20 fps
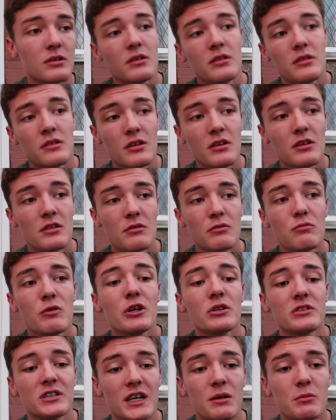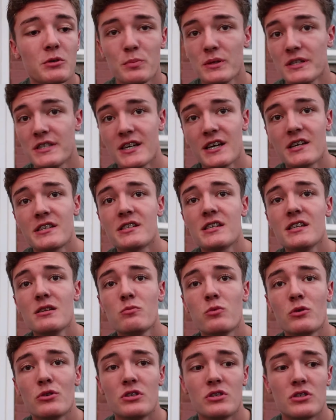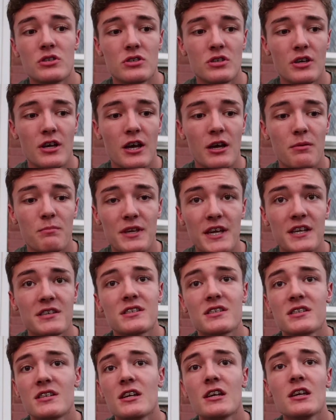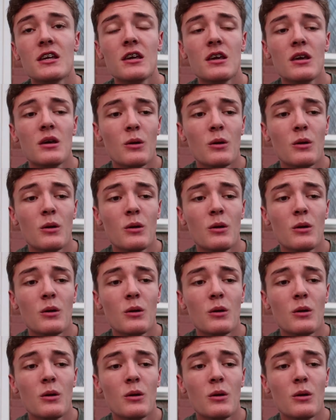The real time it's been tested was yesterday